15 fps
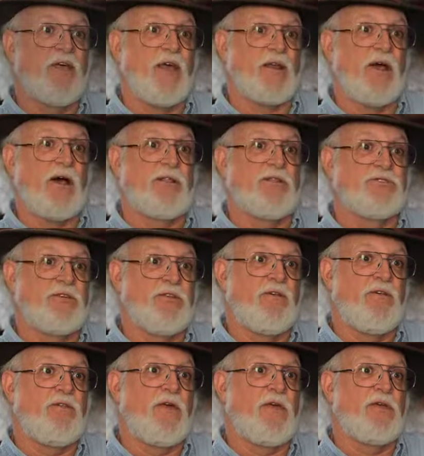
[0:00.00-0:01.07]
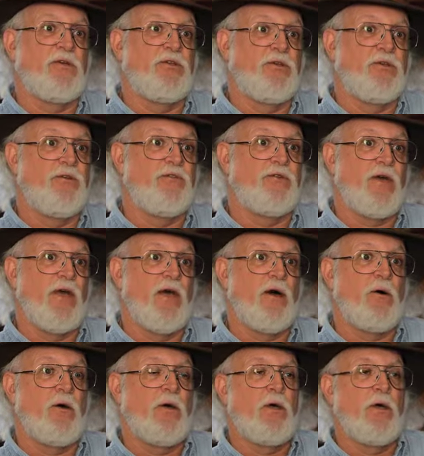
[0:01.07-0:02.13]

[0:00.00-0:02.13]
technology that they can use now.